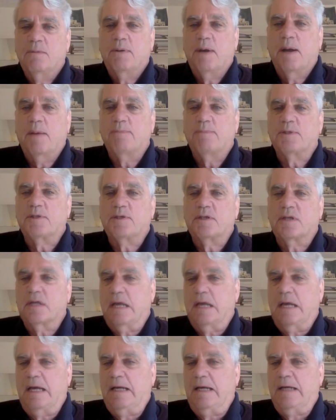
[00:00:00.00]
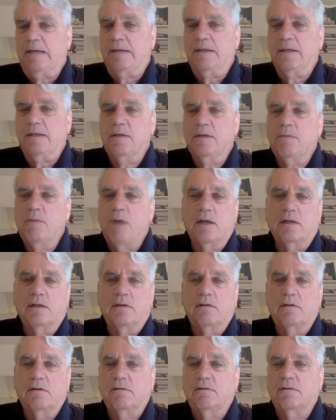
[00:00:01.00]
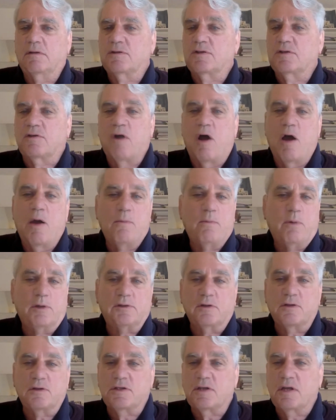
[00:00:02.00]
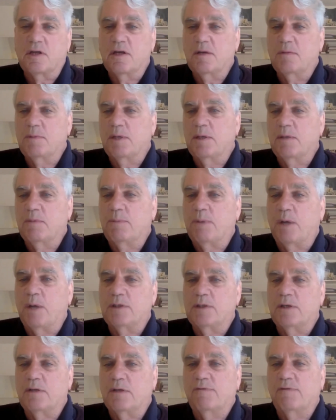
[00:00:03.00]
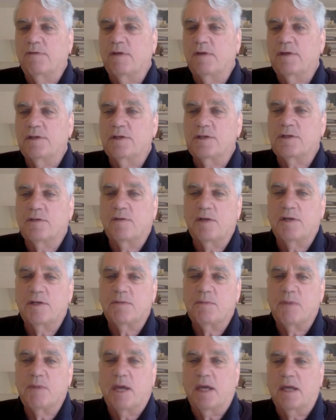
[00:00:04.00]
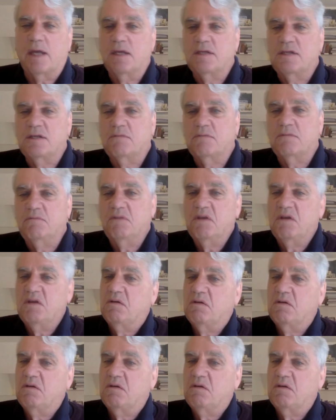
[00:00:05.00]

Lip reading: perhaps you might describe what you see to be the positive features of each mechanism.